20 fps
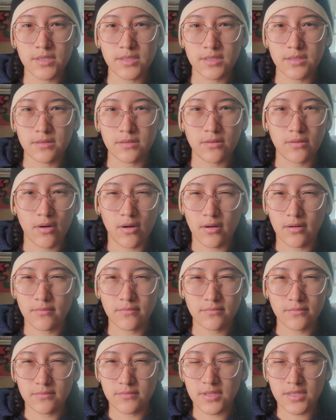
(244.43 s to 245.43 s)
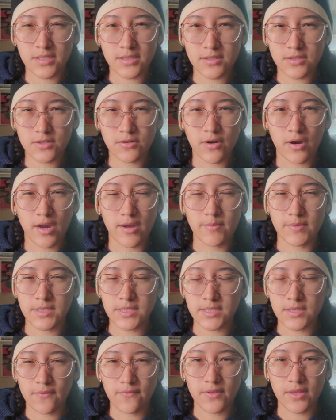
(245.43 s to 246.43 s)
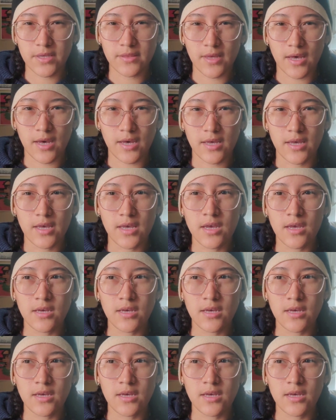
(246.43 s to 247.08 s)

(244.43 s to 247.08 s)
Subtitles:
and Instagram and stuff like that,